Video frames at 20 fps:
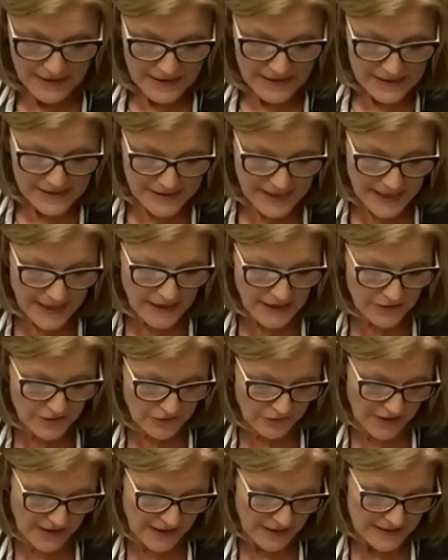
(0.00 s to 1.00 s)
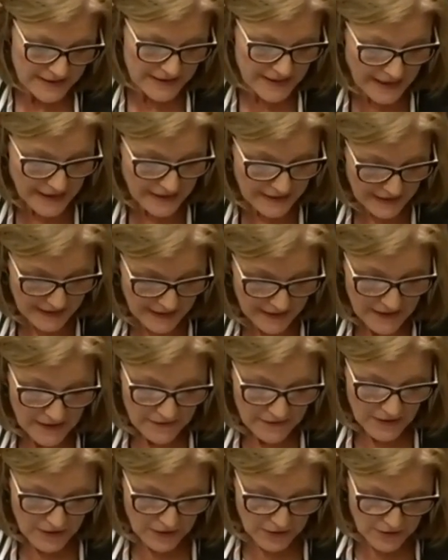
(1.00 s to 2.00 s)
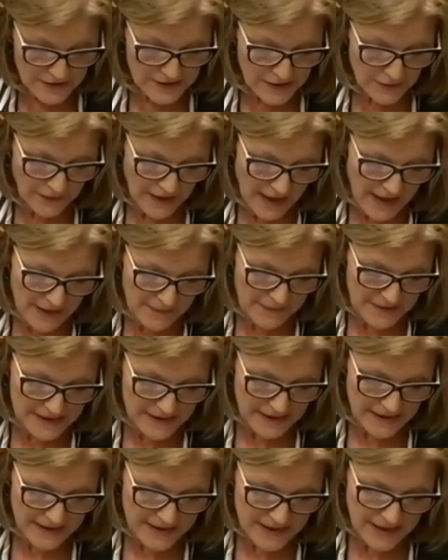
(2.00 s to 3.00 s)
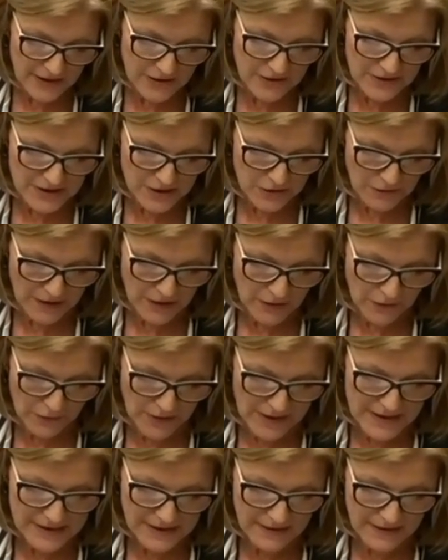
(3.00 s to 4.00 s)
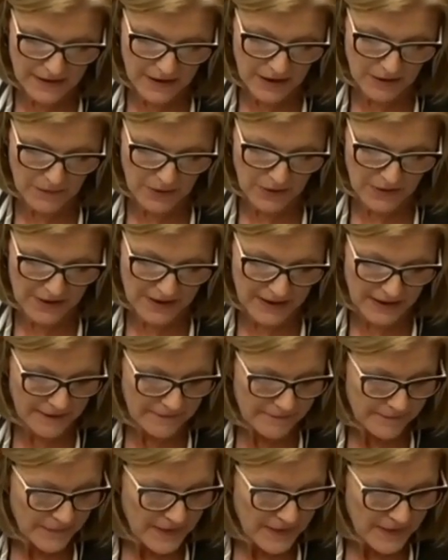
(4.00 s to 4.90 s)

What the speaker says: Secondly, the use of cannabis continues to increase in the community